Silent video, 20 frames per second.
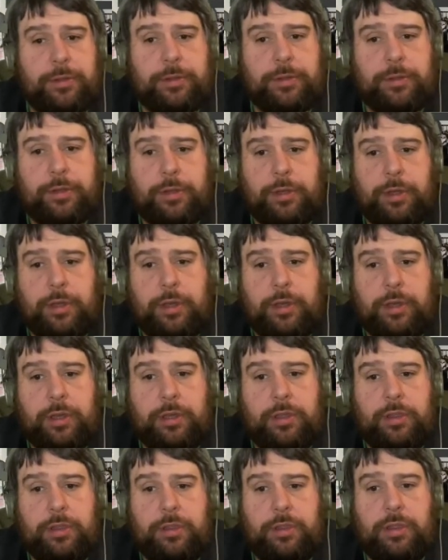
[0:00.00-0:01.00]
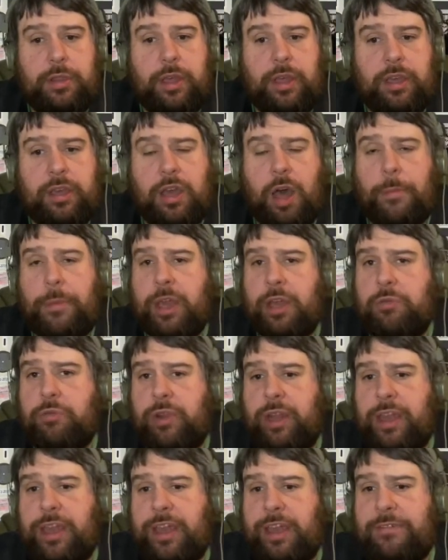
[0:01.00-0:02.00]
The Comic
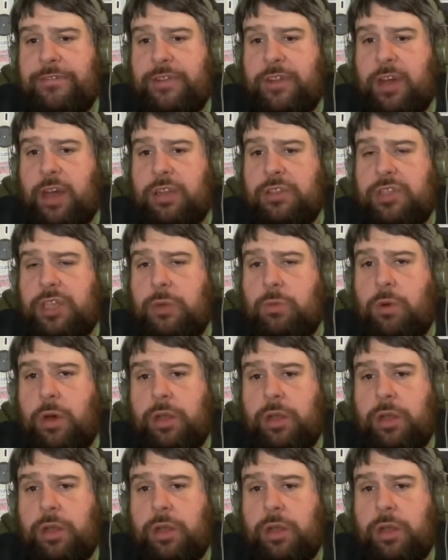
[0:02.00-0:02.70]
Relief 91